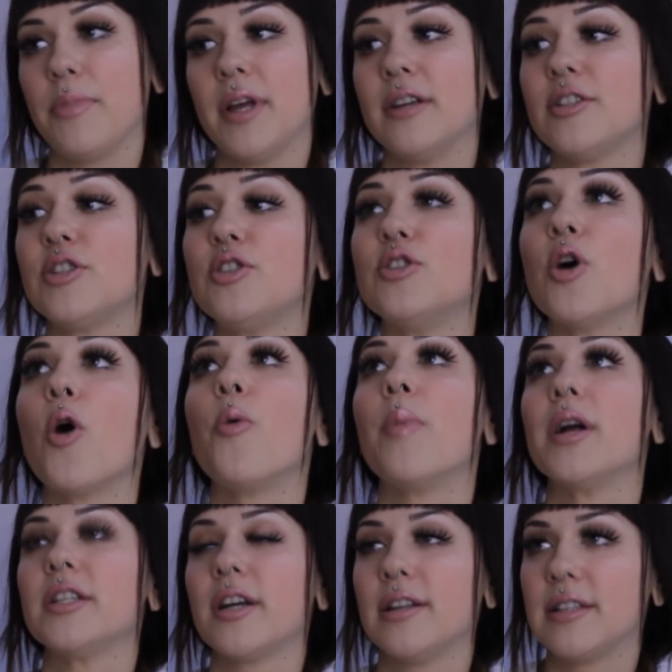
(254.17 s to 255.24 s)
There's so
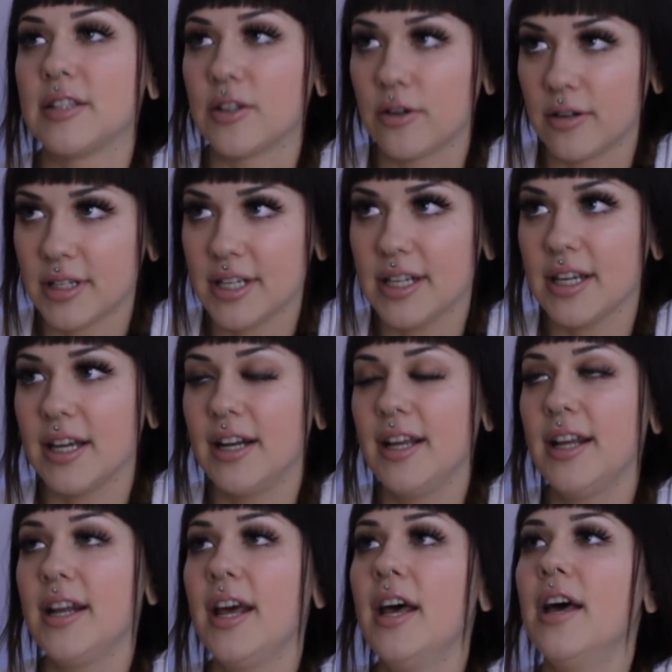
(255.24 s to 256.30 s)
much uncertainty in
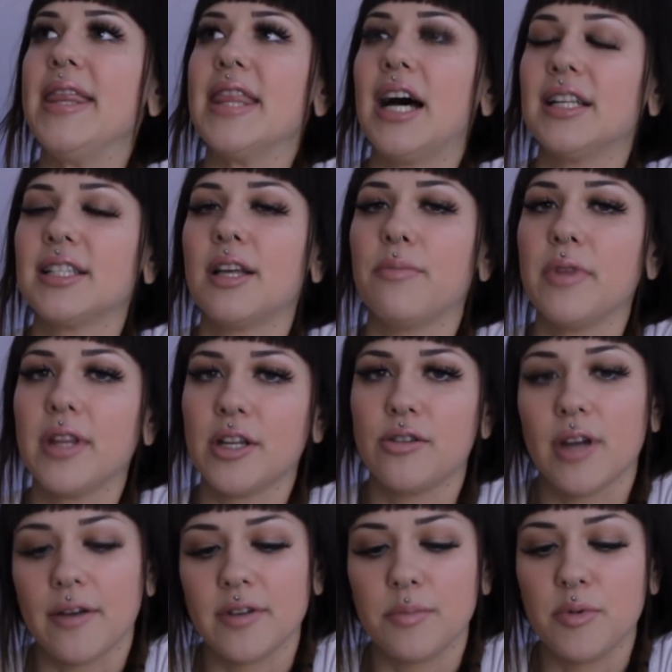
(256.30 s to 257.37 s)
it, and that's something that you
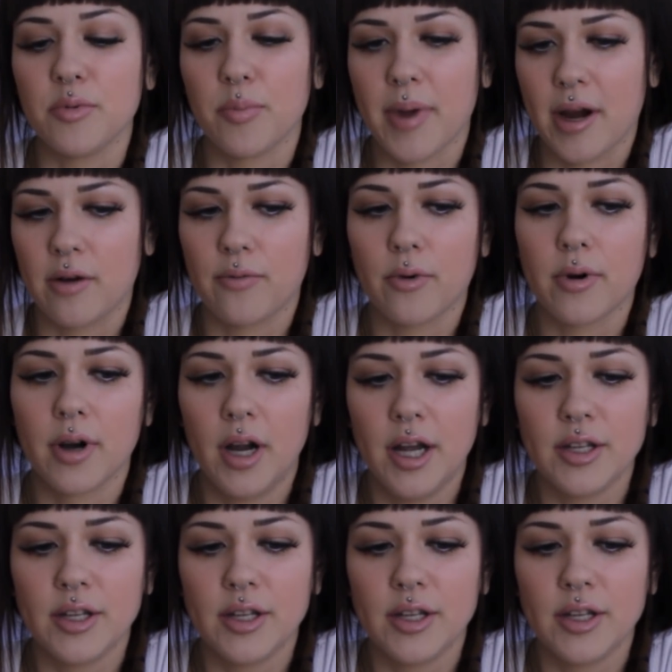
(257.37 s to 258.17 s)
have to be prepared for.